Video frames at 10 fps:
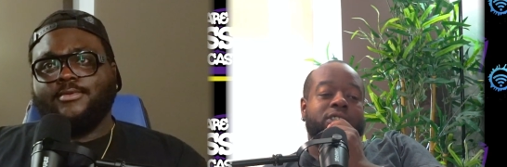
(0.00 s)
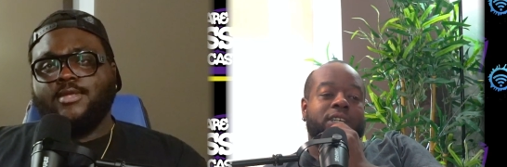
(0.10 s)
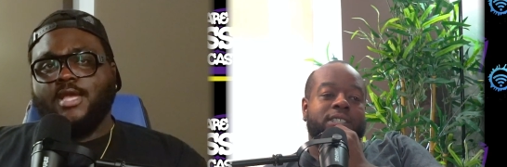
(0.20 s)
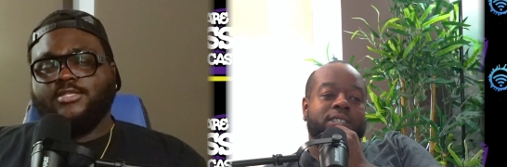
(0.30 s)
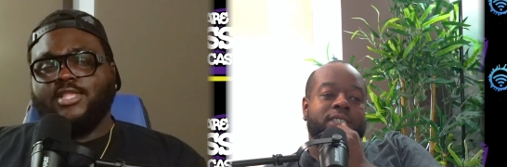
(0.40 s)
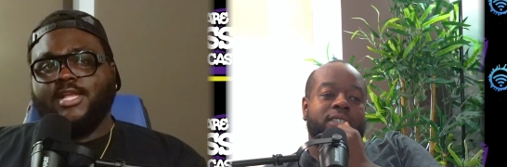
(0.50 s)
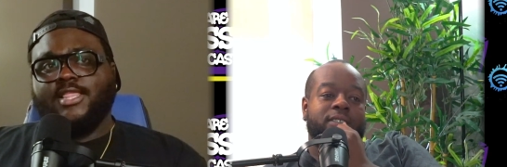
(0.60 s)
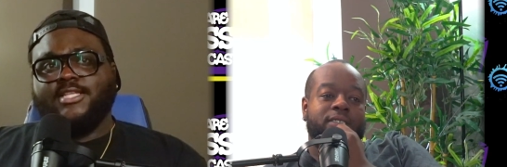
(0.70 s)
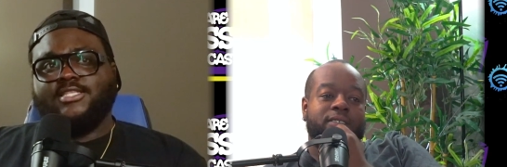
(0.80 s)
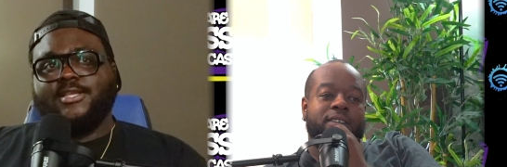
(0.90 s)
Speaker 1: Yeah, so like,
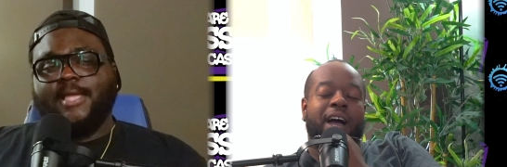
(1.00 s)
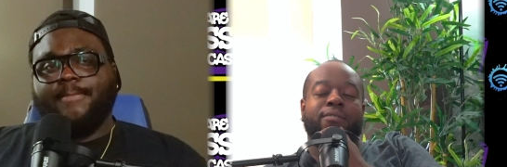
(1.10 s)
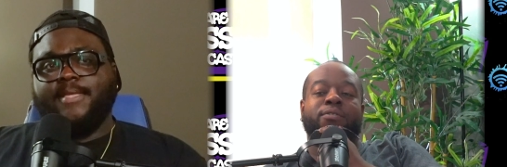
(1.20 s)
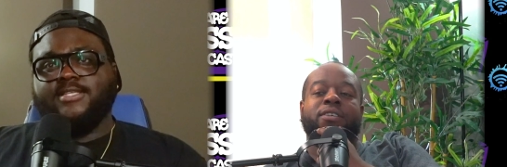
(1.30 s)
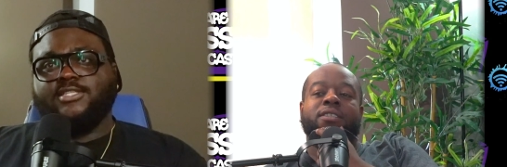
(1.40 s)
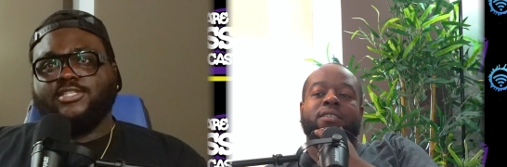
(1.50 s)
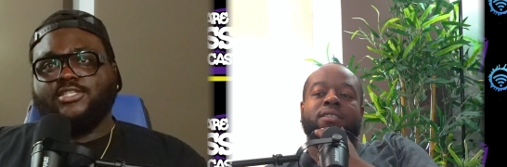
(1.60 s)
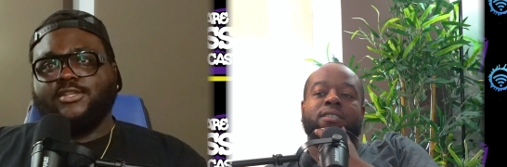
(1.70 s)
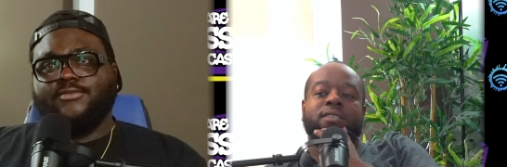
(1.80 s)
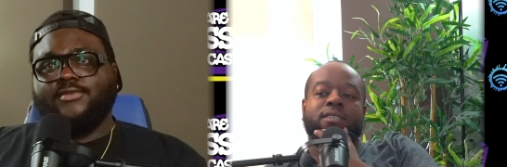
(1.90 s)
let's say like Africa. places
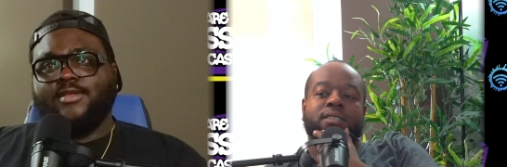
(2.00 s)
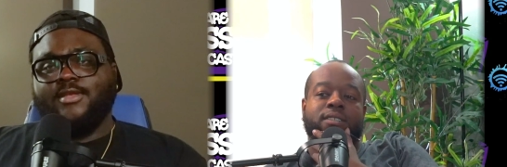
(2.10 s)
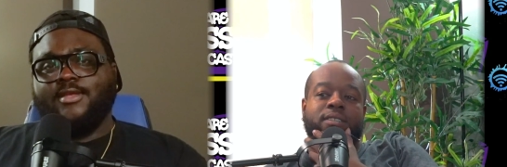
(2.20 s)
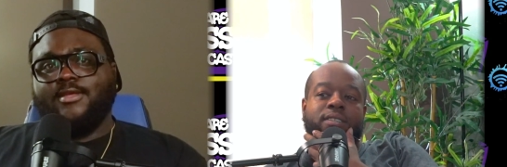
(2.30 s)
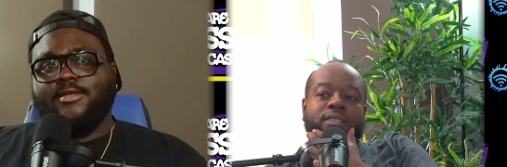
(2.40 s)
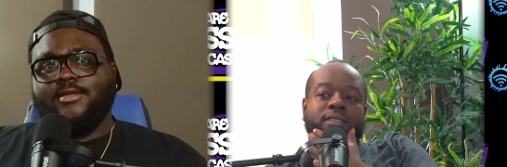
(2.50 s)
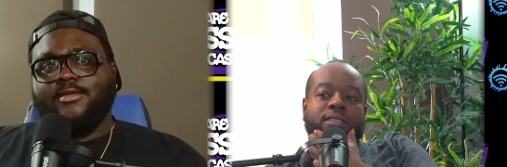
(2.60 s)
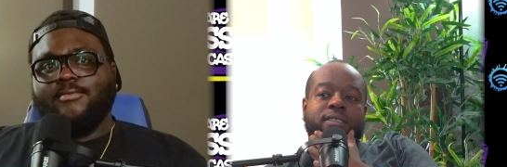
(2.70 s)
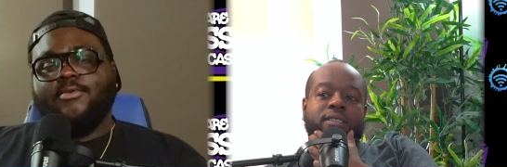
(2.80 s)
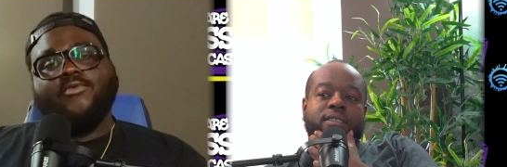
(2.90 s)
just on.
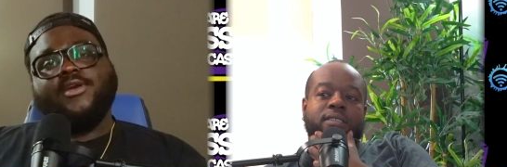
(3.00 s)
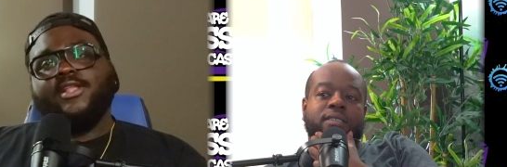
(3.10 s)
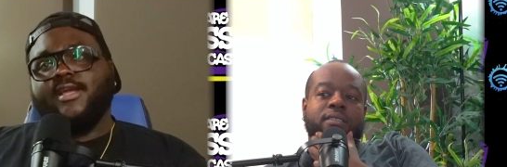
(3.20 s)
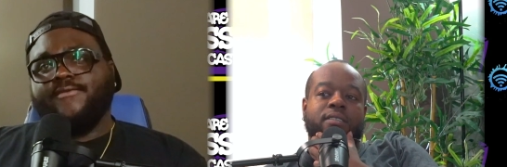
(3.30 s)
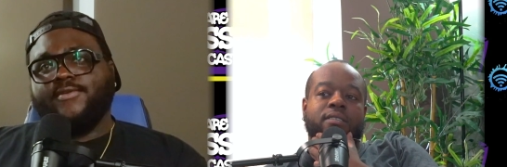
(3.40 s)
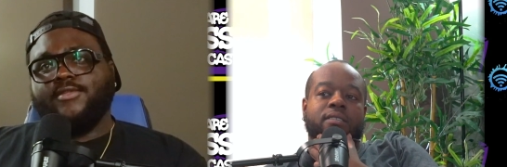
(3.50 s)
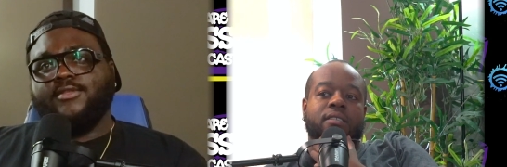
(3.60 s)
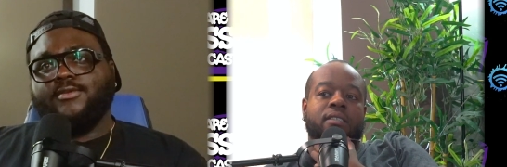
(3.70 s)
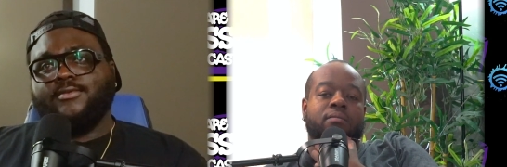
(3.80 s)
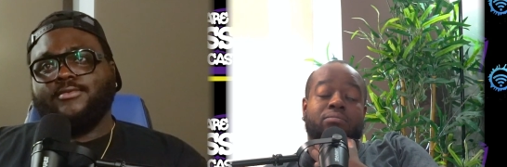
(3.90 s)
Well, we're in Africa
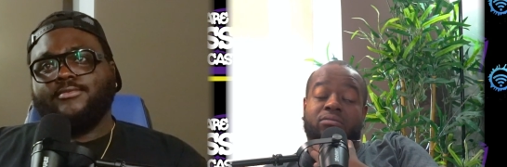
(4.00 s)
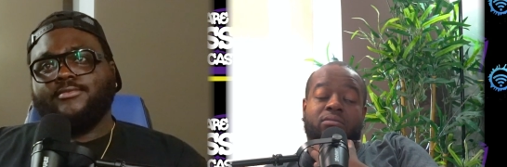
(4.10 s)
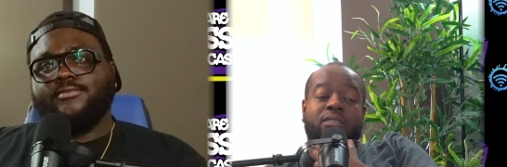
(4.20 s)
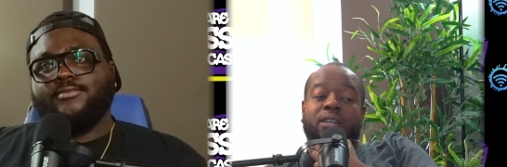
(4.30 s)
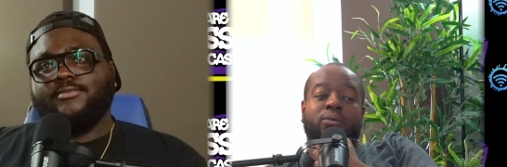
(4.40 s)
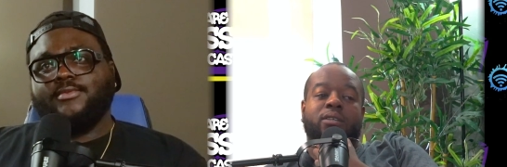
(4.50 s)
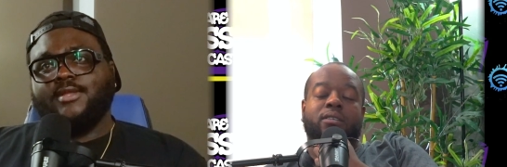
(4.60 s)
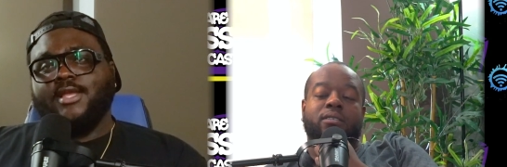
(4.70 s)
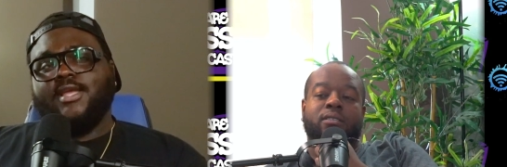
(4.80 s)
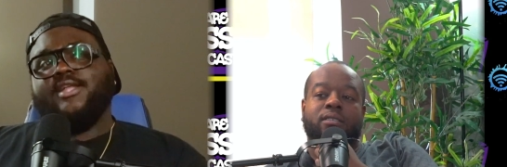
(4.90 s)
though, Anywhere.
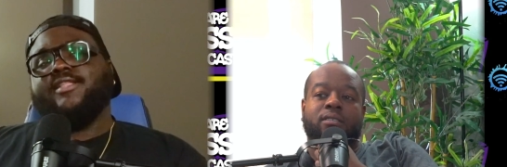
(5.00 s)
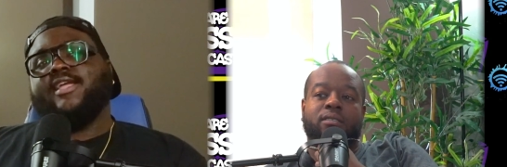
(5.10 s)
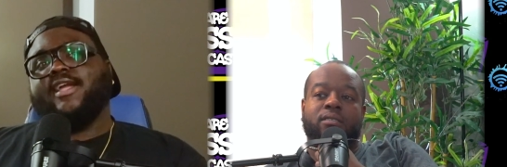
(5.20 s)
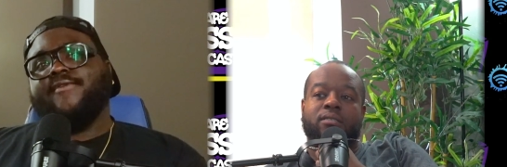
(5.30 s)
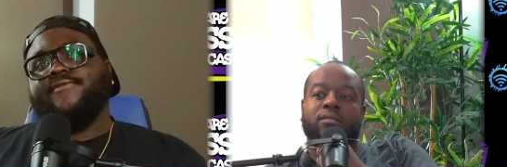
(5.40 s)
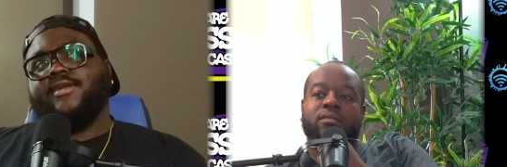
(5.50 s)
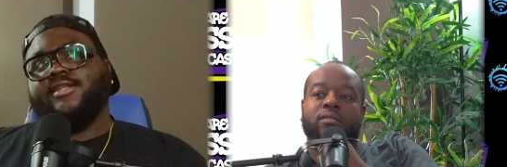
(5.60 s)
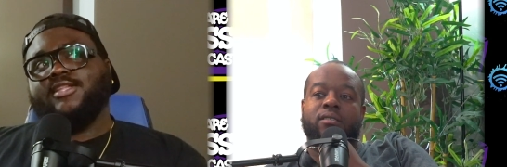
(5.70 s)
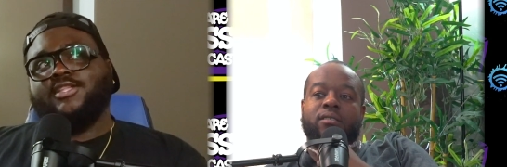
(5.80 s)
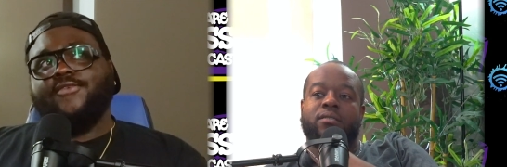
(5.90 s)
and like, I f-
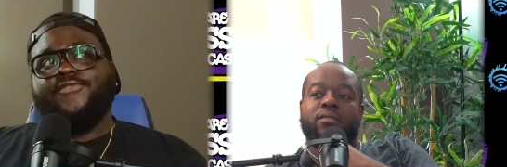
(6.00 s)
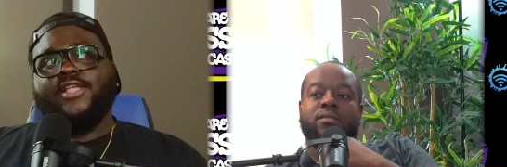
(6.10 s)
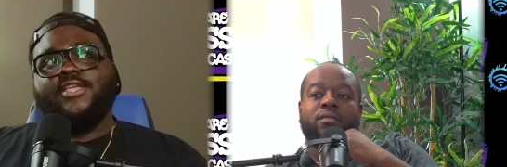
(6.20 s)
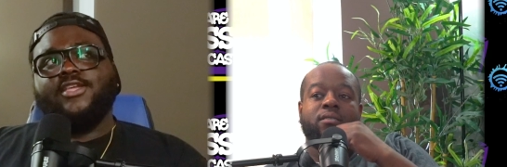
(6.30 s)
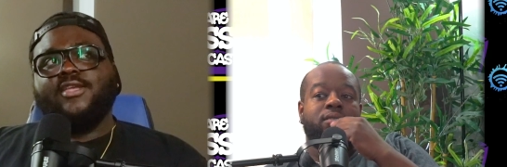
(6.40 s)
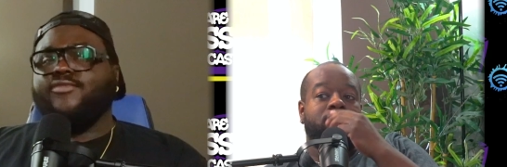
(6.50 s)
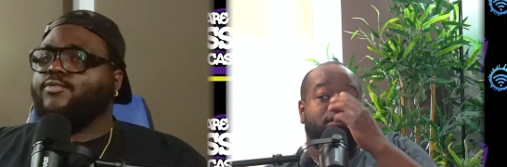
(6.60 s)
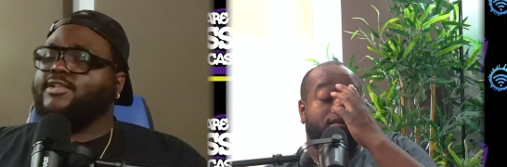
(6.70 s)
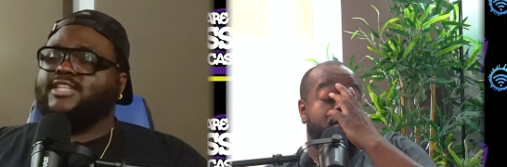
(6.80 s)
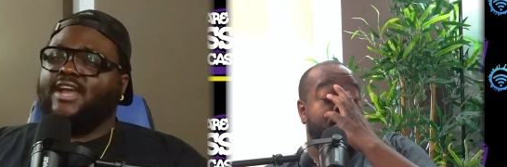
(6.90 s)
do you feel like you can even
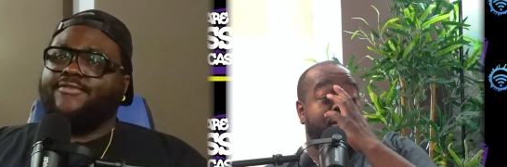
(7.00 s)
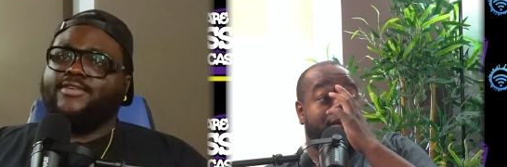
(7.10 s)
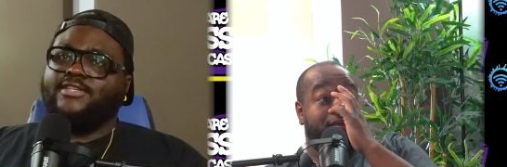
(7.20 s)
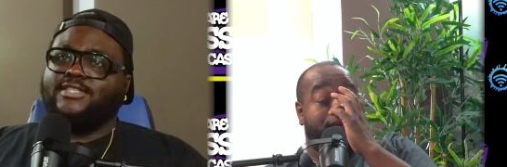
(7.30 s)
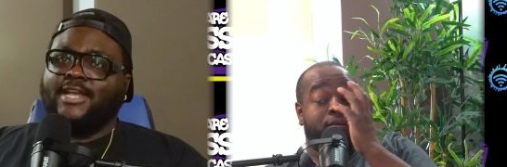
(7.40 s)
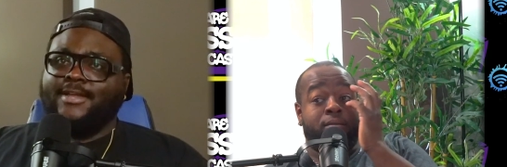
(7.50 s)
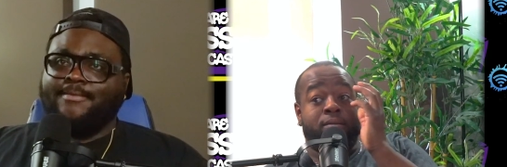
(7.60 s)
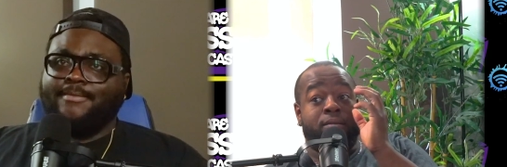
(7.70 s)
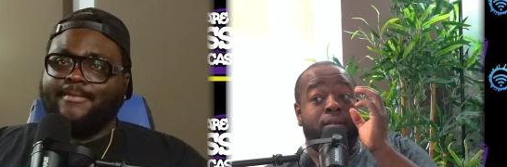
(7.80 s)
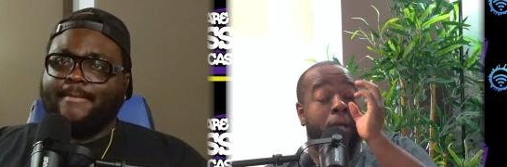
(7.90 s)
reach Africa in
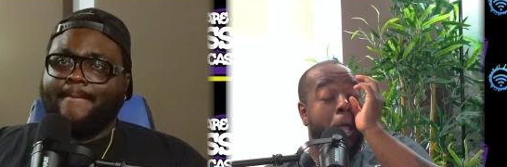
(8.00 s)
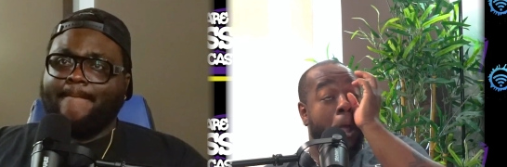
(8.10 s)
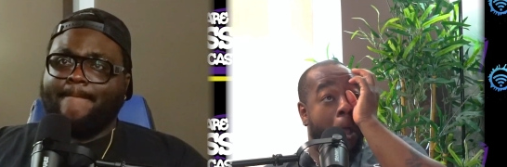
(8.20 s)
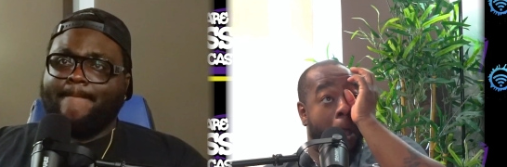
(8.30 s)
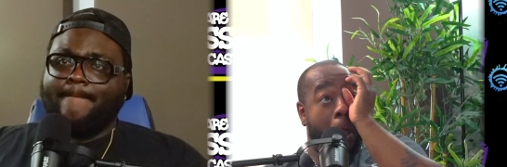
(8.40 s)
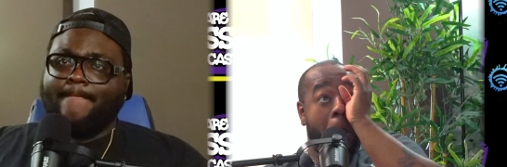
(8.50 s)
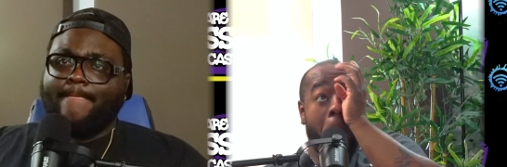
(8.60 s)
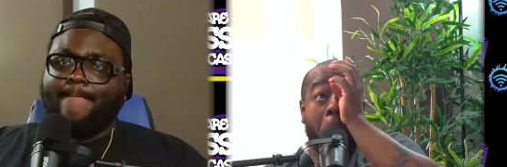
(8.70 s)
time? Uh huh.